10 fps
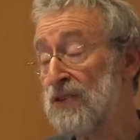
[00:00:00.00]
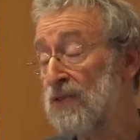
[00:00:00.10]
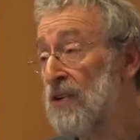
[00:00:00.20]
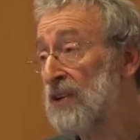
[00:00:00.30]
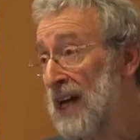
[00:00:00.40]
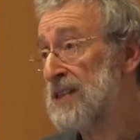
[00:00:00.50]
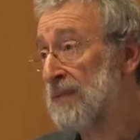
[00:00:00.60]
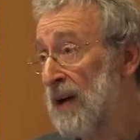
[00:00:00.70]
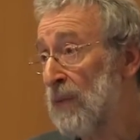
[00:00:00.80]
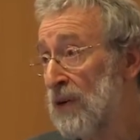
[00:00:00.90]
the wrong guess
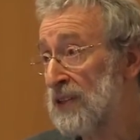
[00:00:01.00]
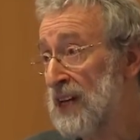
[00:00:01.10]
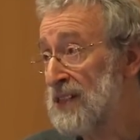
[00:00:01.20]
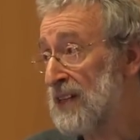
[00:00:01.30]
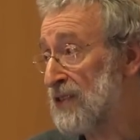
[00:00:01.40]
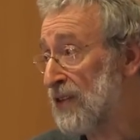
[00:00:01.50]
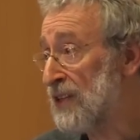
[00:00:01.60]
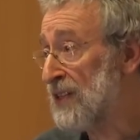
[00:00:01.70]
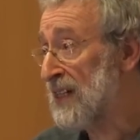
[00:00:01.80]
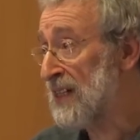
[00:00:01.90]
about what data it's going
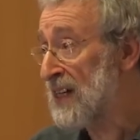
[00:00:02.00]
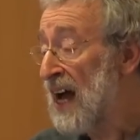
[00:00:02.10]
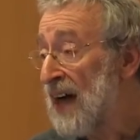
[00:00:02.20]
to need,